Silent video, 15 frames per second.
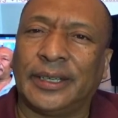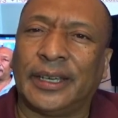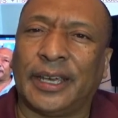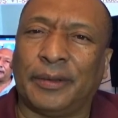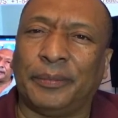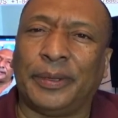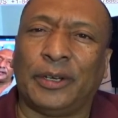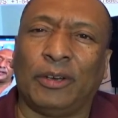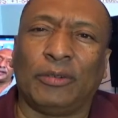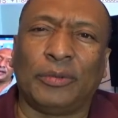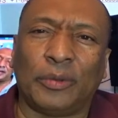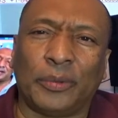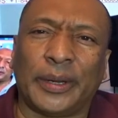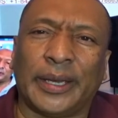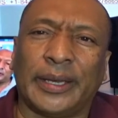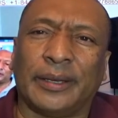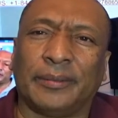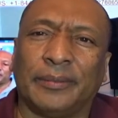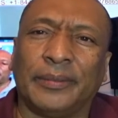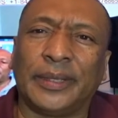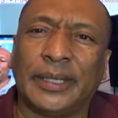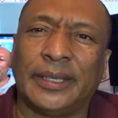have been
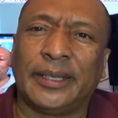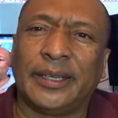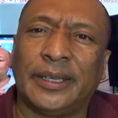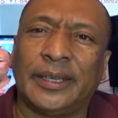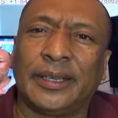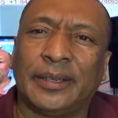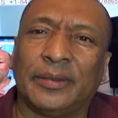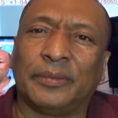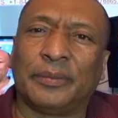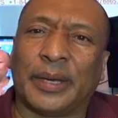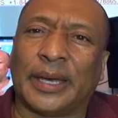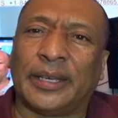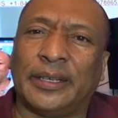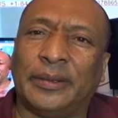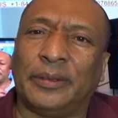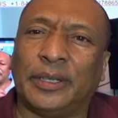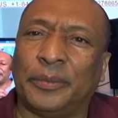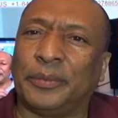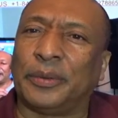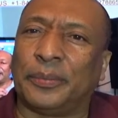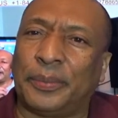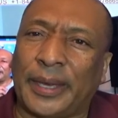overwhelmed by the
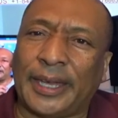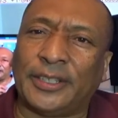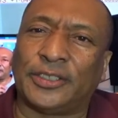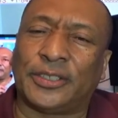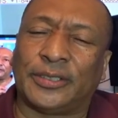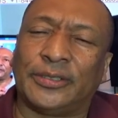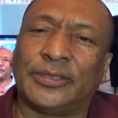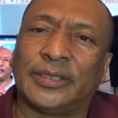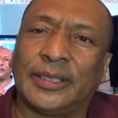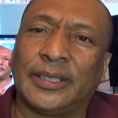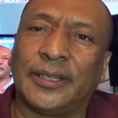number of patients.